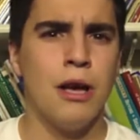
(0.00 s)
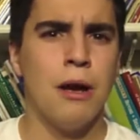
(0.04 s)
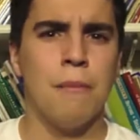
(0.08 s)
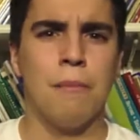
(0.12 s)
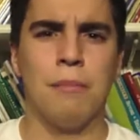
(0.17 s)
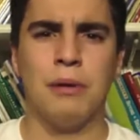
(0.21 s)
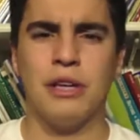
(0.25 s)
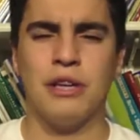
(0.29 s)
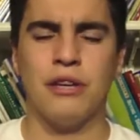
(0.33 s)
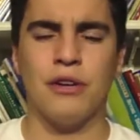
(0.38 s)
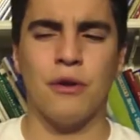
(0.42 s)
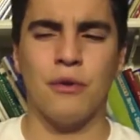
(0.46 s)

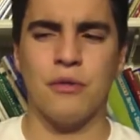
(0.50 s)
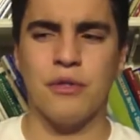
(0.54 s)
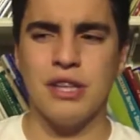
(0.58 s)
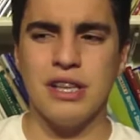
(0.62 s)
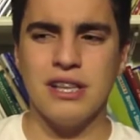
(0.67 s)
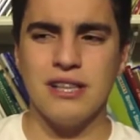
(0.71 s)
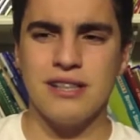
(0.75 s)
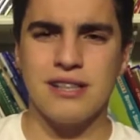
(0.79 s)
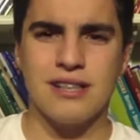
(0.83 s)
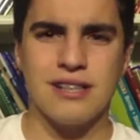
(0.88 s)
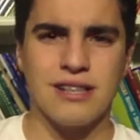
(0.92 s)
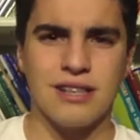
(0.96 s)
but you know,
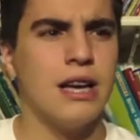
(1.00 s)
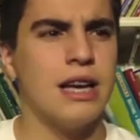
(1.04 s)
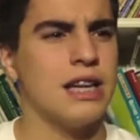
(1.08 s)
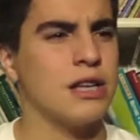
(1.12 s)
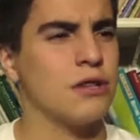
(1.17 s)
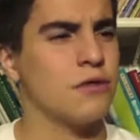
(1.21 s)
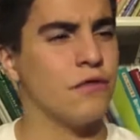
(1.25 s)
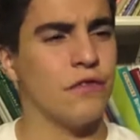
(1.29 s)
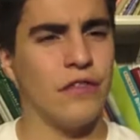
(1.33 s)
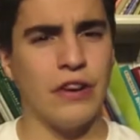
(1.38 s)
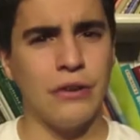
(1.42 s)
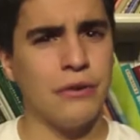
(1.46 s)
this
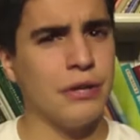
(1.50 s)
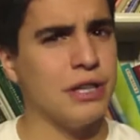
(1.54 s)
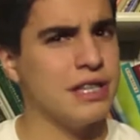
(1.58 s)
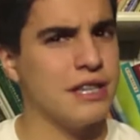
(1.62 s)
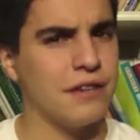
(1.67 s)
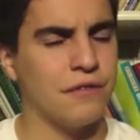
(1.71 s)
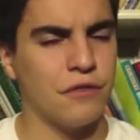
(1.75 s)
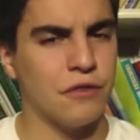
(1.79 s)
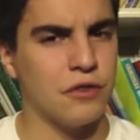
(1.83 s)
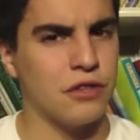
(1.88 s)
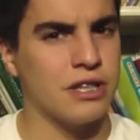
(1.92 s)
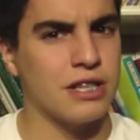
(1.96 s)
is very
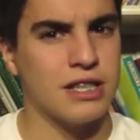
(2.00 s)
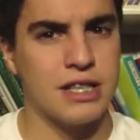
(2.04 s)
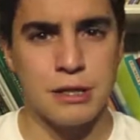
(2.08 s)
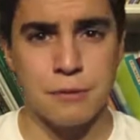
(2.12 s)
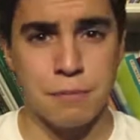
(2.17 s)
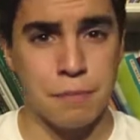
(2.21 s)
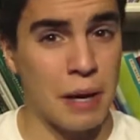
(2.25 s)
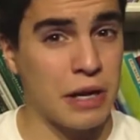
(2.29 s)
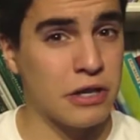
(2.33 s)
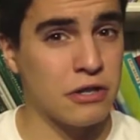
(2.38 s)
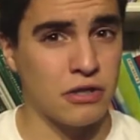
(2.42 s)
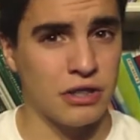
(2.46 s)
different,
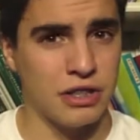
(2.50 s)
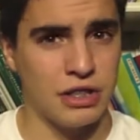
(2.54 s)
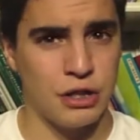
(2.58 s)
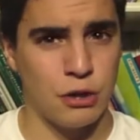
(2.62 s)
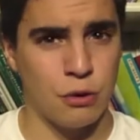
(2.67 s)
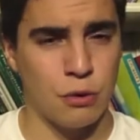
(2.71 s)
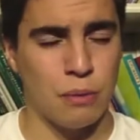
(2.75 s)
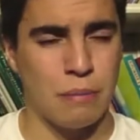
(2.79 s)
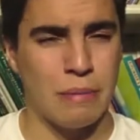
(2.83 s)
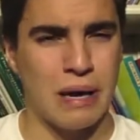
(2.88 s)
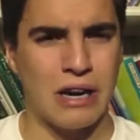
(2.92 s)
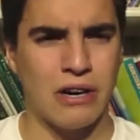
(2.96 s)
especially
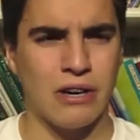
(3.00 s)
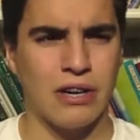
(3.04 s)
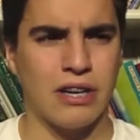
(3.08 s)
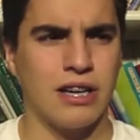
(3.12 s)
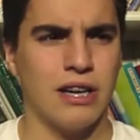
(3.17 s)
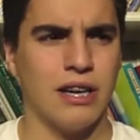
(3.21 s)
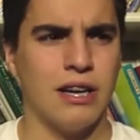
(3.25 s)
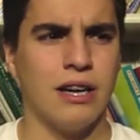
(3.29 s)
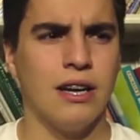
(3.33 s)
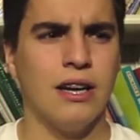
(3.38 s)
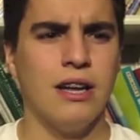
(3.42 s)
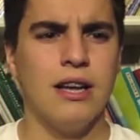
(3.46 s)
to
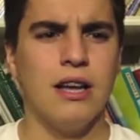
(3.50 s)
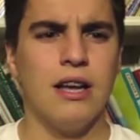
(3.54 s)
America.